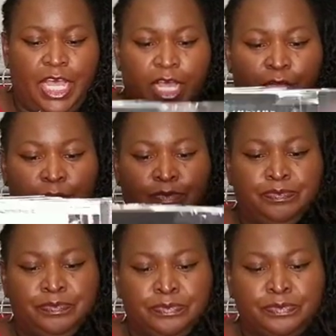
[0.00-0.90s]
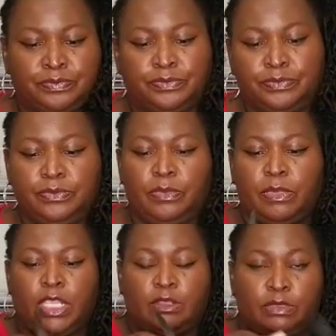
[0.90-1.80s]
Um,
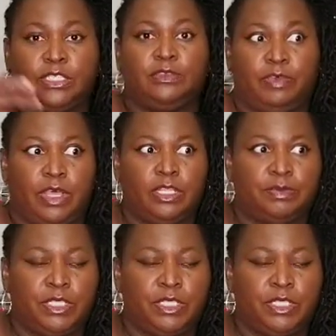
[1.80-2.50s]
and it was developed,